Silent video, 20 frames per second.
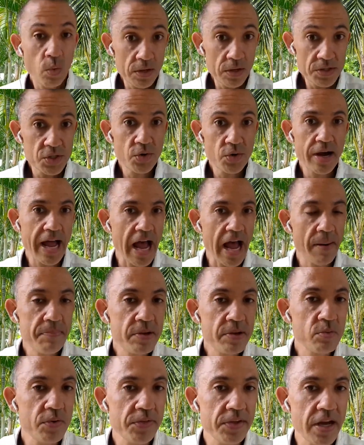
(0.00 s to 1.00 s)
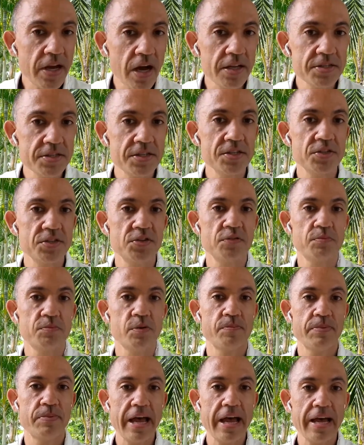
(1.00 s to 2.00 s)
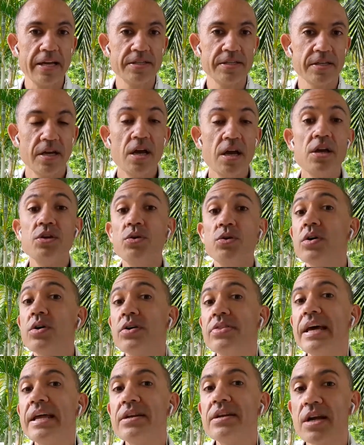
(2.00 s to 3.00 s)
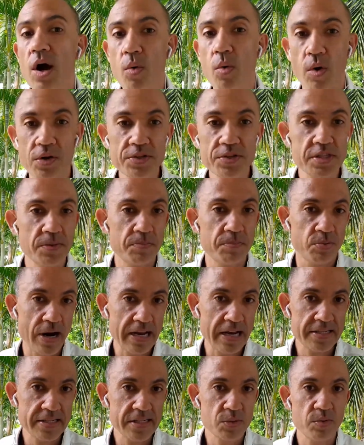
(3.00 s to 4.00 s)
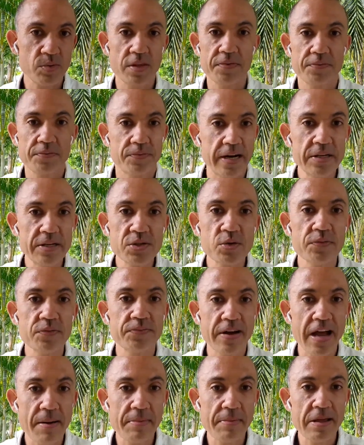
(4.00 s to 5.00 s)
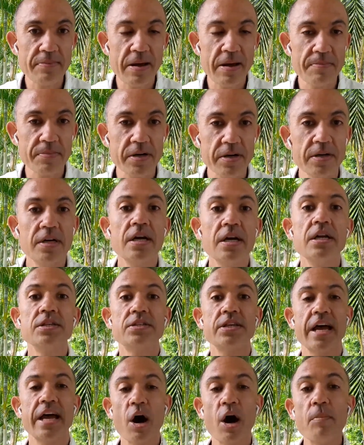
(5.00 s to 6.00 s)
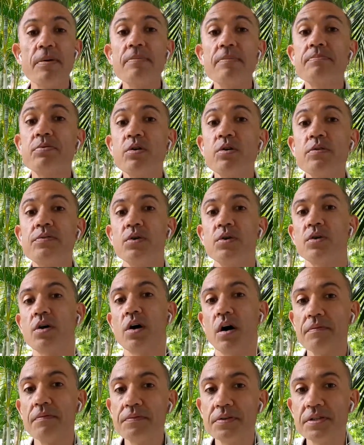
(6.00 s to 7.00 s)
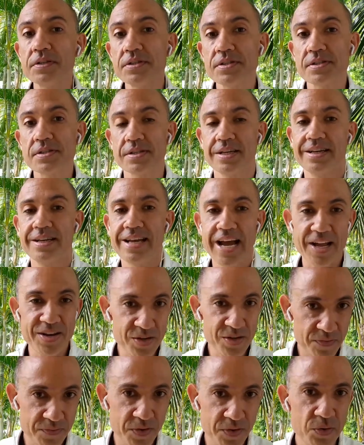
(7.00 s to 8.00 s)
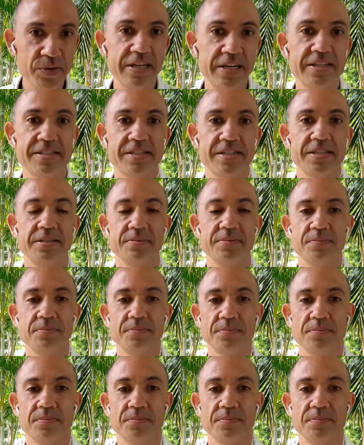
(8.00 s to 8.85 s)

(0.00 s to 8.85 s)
Once you're happy with the answers you've prepared, you can then go on to practice with a friend or family member to help improve your confidence and your fluidity.